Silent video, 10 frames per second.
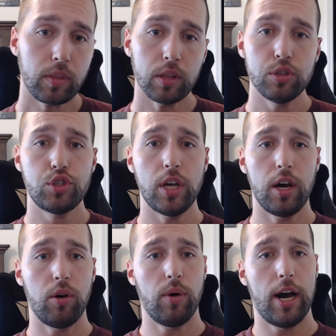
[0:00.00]

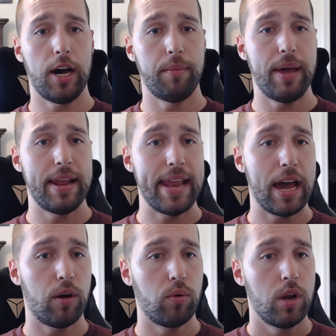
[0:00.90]
So, and
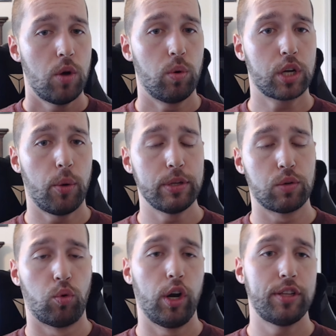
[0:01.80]
now we're going to
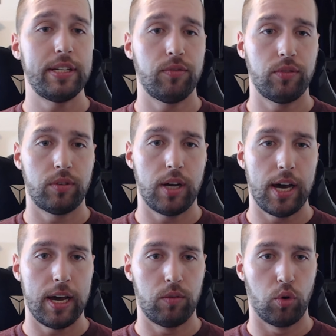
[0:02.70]

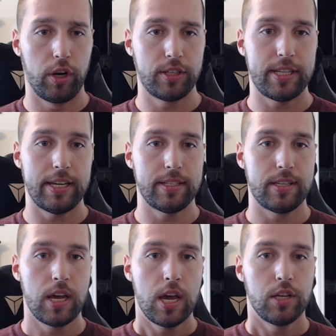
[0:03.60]
royalties.
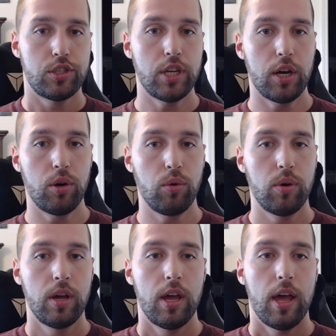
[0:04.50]

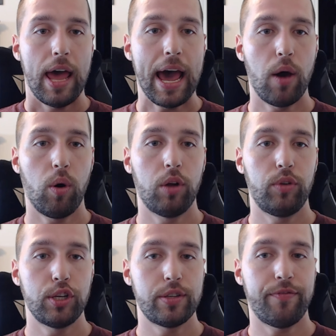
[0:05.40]
So, how
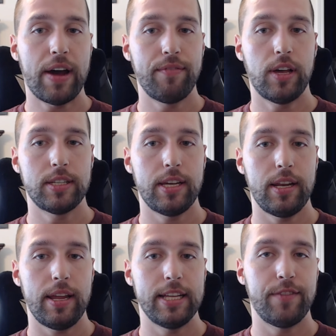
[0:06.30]
Unreal Engine 5 does
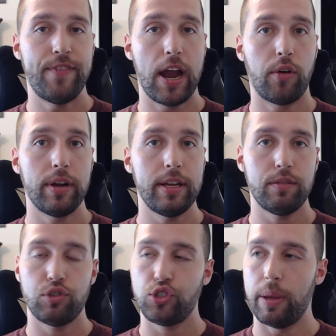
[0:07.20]
it, it's very
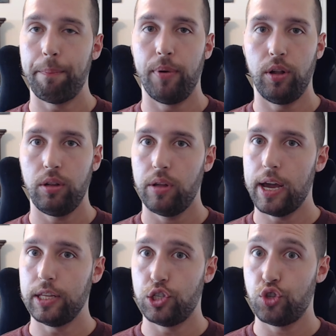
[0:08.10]
simple
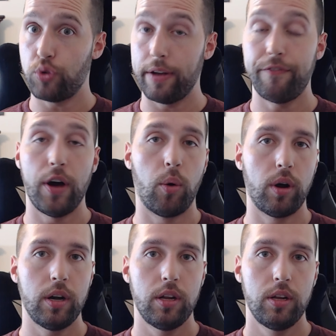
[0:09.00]
and
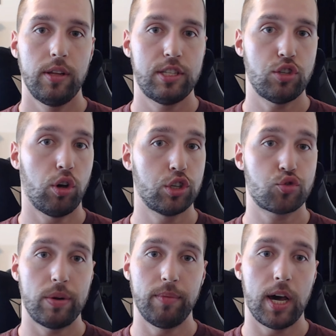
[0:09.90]
straightforward. It's all
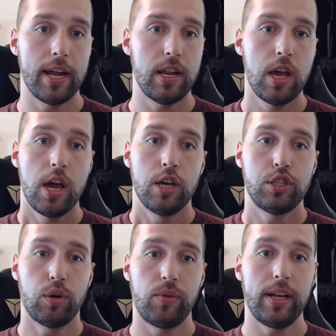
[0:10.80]
streamlined.
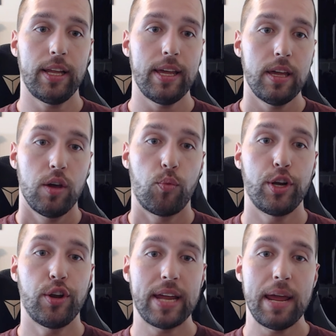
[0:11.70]
So, really, when
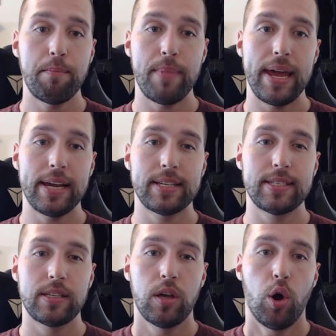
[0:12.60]
your game
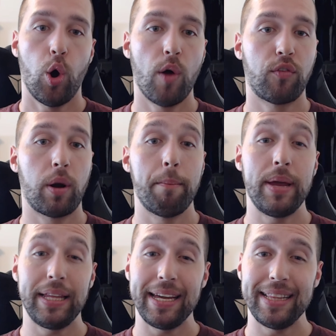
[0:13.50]
makes over $1
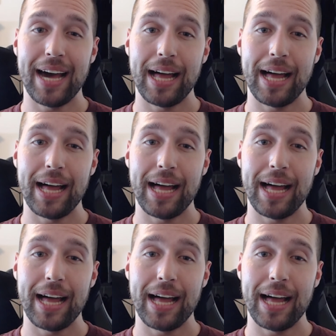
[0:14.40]
million,